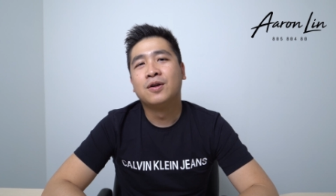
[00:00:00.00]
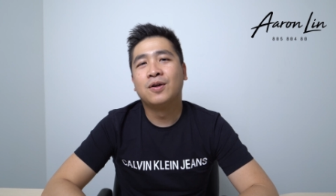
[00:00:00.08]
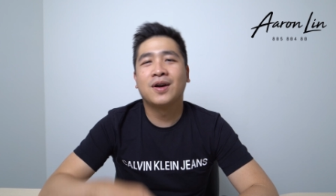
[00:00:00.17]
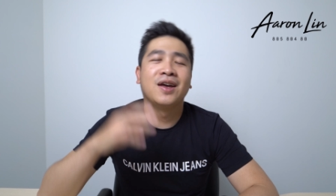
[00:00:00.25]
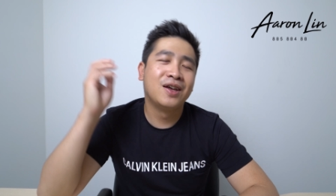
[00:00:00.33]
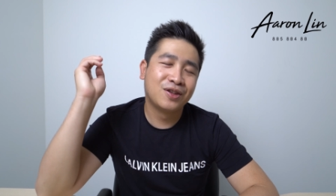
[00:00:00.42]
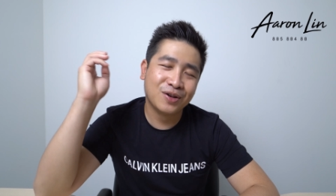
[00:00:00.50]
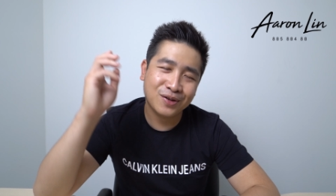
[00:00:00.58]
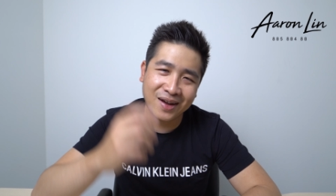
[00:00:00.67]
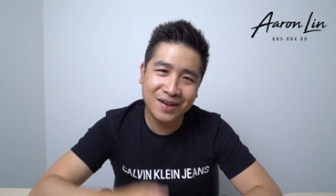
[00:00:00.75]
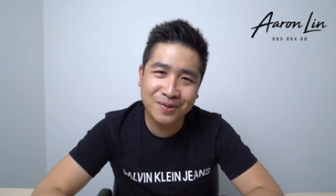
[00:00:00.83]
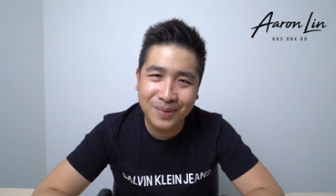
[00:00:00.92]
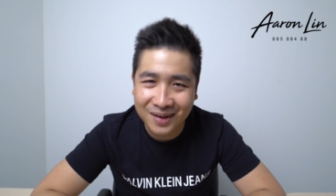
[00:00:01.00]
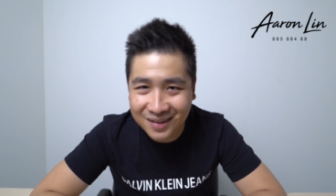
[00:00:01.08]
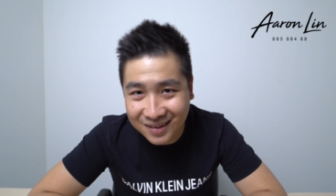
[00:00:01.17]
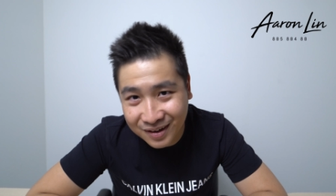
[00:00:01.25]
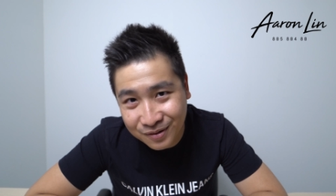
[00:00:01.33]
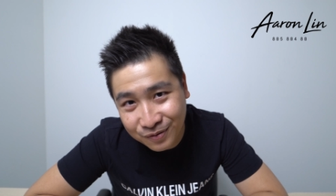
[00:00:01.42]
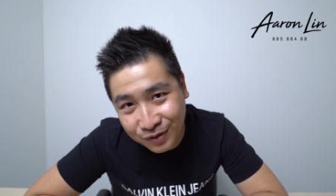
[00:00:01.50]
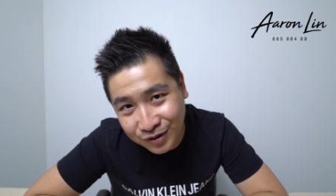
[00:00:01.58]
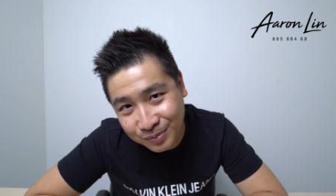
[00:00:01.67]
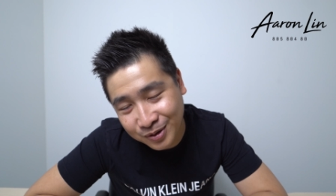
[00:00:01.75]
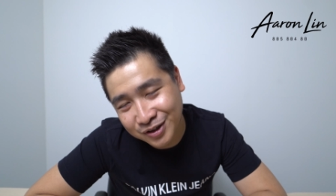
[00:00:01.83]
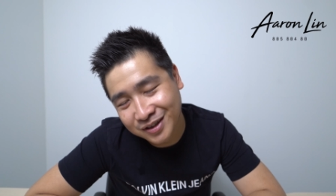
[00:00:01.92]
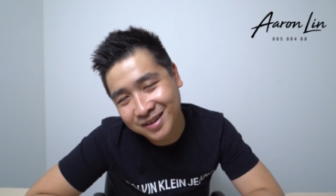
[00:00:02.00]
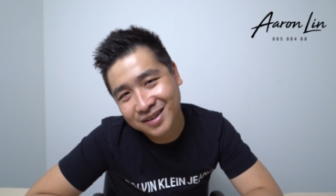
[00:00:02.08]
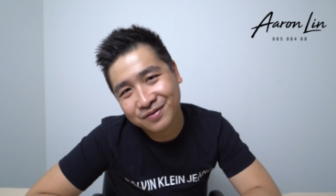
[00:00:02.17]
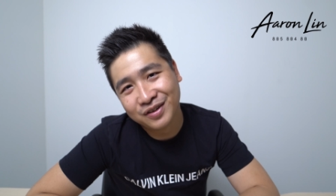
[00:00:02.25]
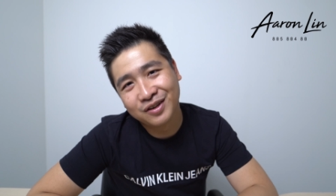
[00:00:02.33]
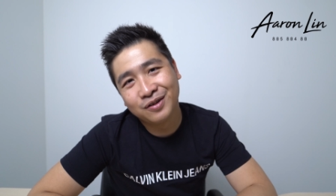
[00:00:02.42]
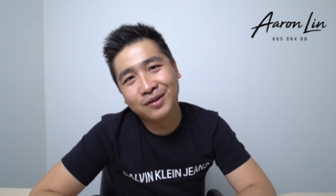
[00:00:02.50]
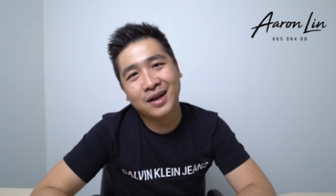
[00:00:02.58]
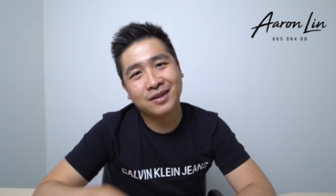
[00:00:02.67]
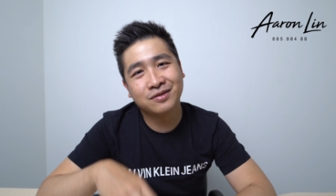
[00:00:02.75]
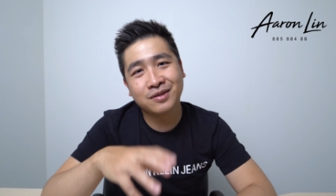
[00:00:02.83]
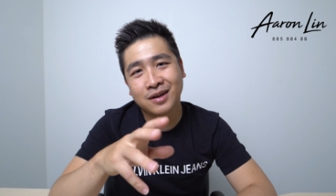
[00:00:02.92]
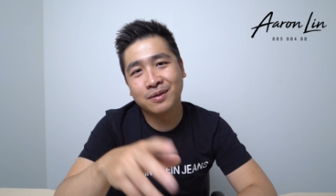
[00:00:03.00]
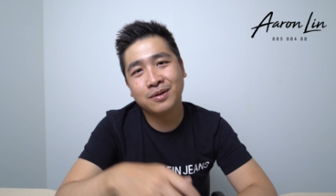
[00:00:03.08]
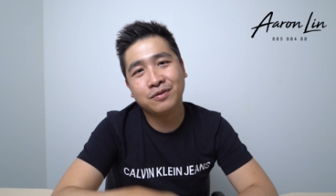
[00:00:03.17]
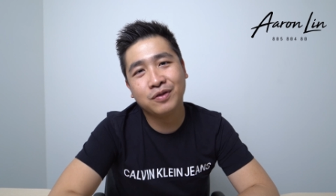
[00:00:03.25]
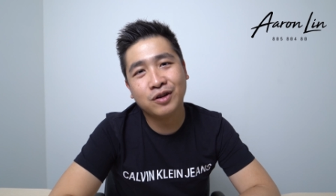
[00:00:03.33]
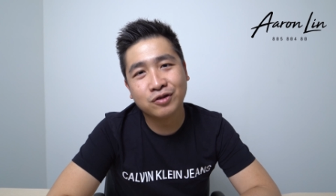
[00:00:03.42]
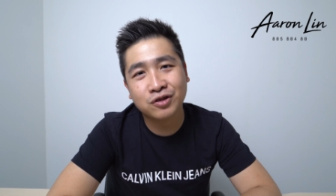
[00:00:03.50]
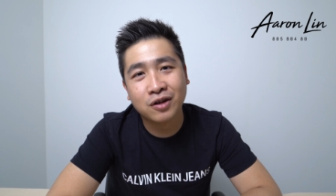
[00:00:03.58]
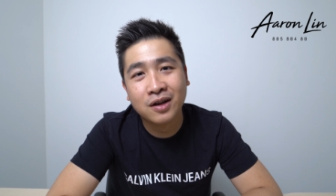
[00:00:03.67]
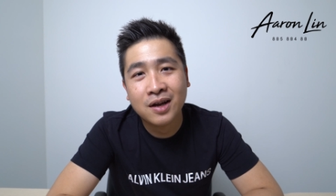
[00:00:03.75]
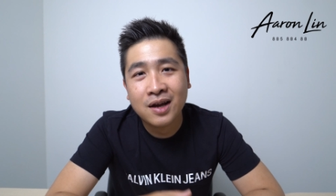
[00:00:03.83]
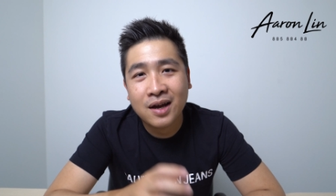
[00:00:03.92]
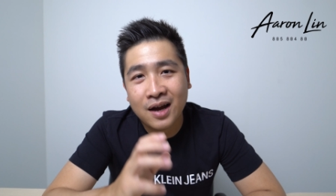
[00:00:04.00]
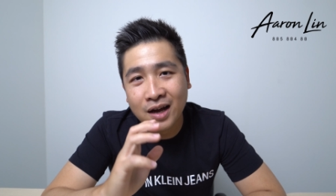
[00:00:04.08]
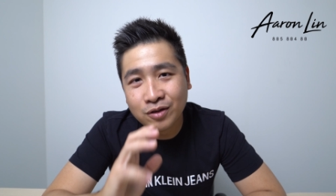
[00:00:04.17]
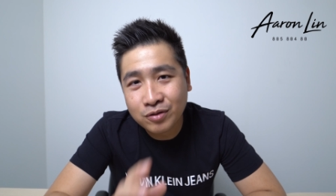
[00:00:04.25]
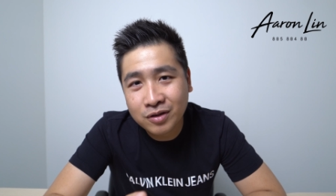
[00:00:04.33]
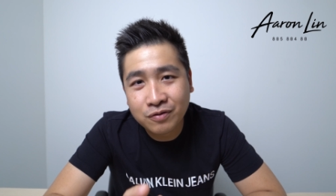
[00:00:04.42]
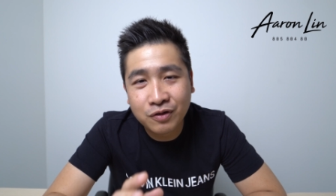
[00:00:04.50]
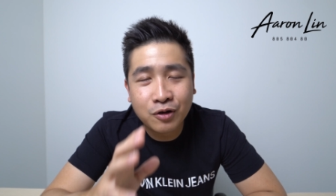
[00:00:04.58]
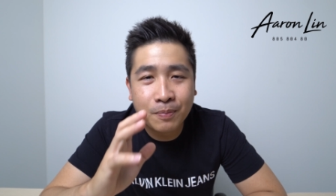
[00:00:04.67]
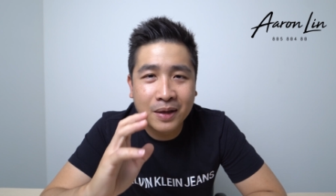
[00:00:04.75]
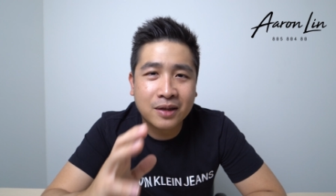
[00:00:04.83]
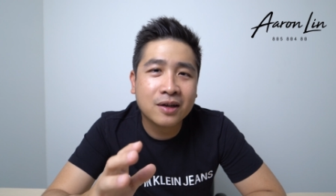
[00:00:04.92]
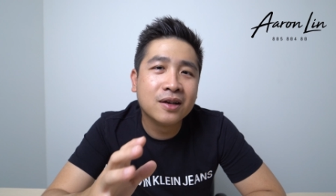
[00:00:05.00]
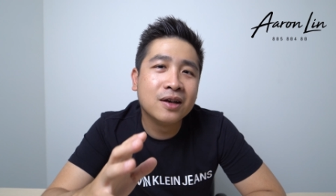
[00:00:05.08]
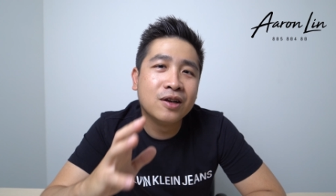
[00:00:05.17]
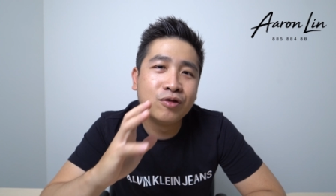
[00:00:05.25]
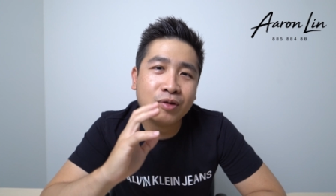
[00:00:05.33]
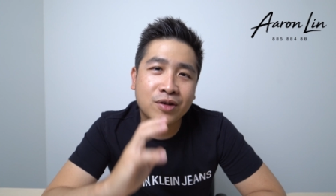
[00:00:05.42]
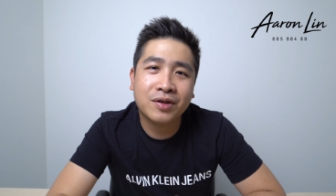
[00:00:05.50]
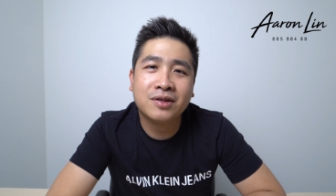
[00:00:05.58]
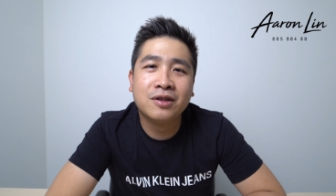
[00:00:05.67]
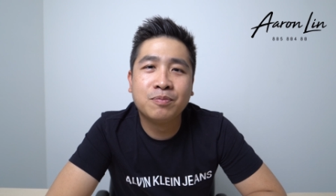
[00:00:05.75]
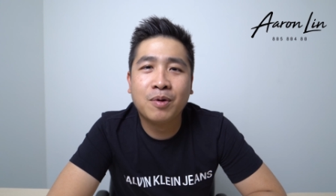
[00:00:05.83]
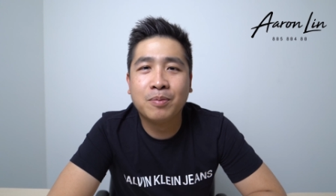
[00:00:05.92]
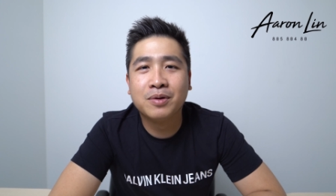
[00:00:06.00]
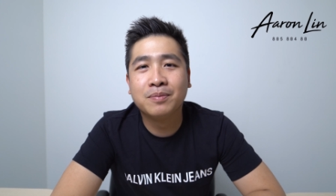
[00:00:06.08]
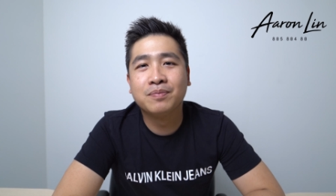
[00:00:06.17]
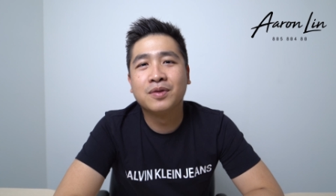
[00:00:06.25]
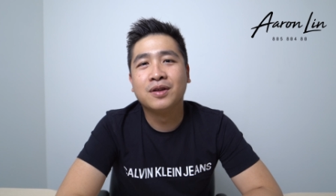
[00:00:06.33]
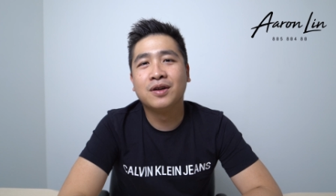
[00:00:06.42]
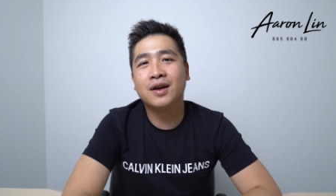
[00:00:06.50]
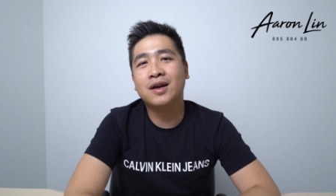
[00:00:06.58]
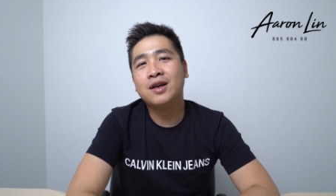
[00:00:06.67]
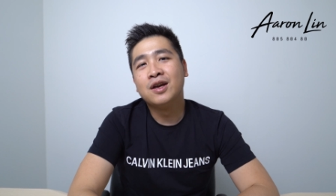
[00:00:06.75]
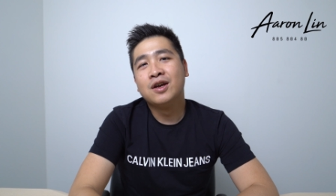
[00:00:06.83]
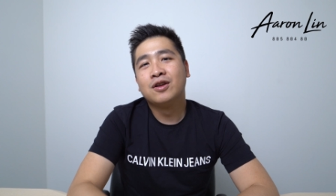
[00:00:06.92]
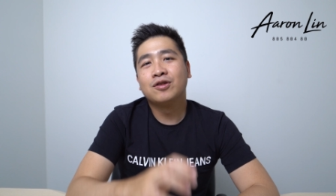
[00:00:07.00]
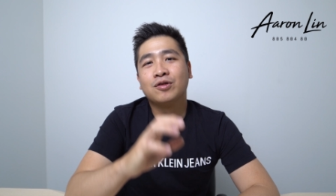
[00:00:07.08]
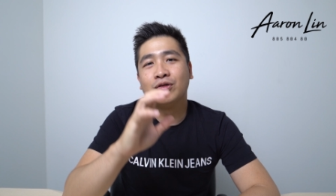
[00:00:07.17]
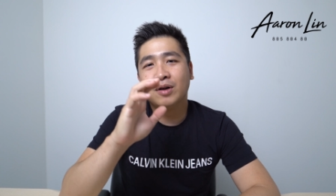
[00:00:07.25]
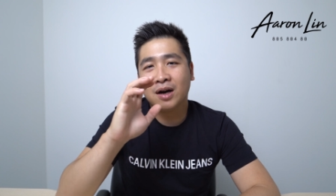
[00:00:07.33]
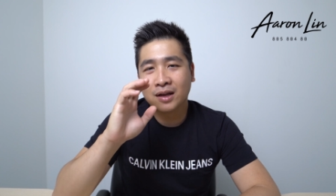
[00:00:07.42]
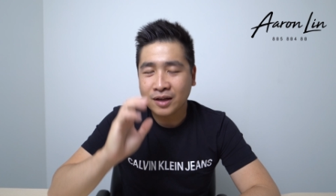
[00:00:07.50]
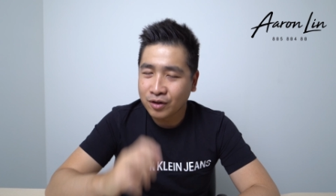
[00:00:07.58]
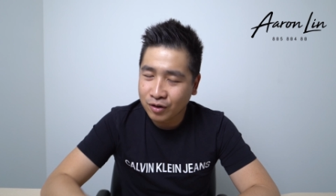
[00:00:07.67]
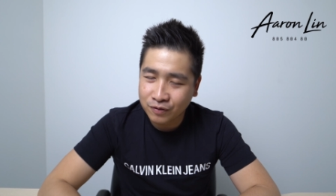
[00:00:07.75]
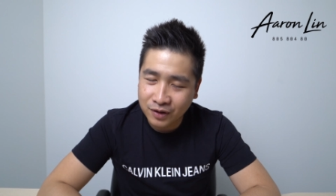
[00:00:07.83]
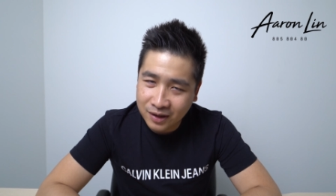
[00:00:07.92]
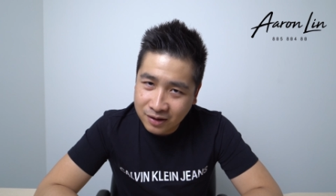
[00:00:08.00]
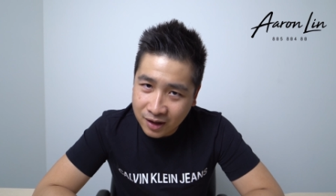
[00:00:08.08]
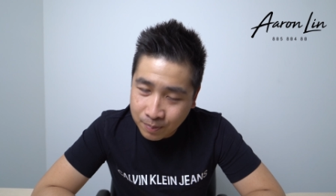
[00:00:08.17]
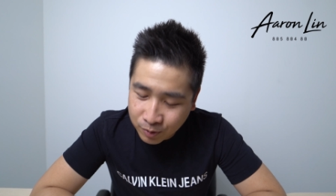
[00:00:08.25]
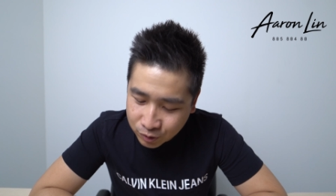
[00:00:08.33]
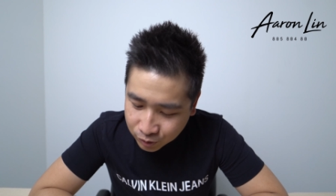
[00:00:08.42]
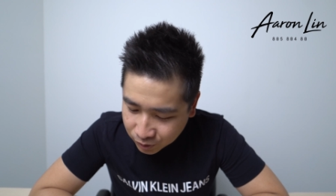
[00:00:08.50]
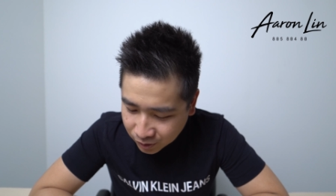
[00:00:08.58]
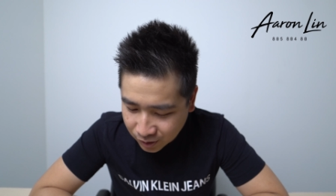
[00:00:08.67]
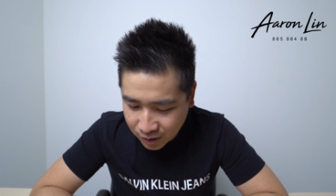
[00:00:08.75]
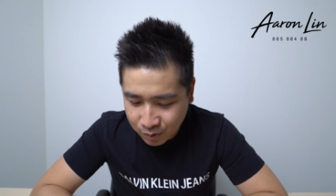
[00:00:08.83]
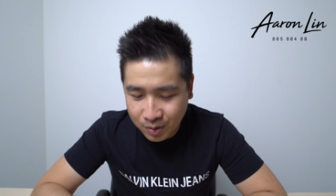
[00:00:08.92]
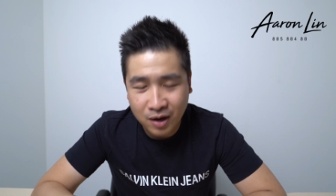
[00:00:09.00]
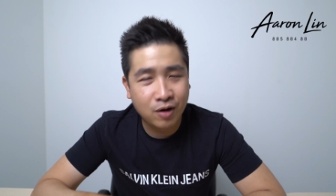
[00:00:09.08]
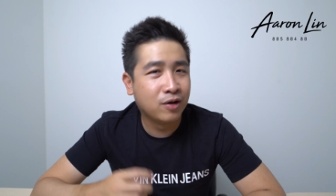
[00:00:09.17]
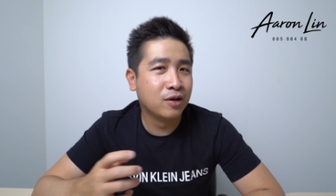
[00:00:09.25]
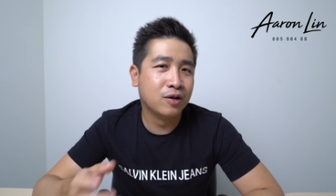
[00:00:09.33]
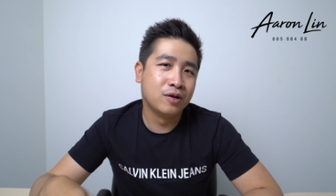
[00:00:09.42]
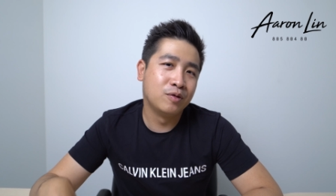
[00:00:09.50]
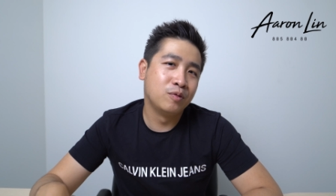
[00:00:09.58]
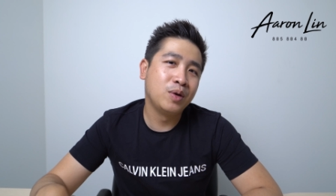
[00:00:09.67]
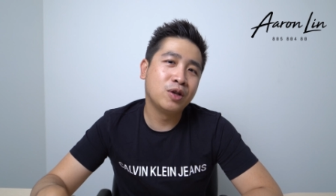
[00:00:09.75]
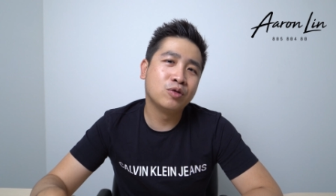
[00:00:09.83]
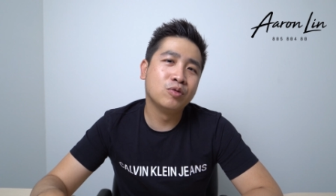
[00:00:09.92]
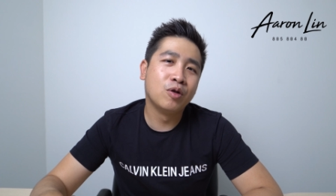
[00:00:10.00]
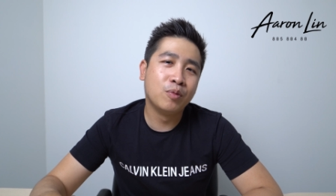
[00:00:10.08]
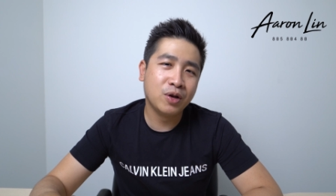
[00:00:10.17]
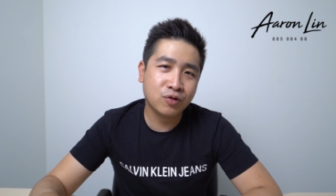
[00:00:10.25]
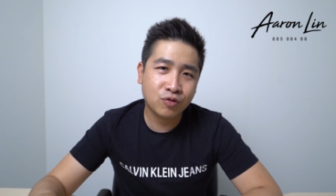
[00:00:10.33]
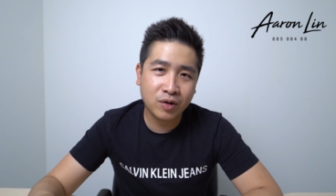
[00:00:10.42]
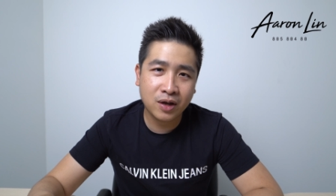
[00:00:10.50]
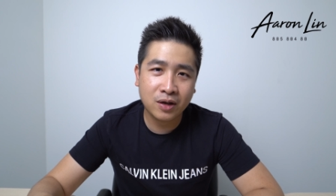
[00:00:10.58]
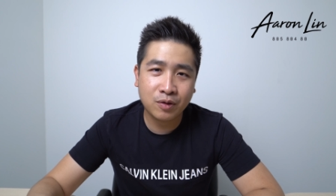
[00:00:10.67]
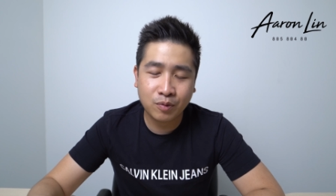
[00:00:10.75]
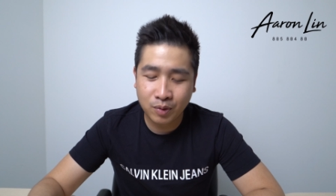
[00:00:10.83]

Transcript: Okay, so anyway, thank you for watching this video. I just want to keep this video short. I do this video particularly to address this problem. Okay, so take note of the next episode. Okay, we are on the week 2 or week 3.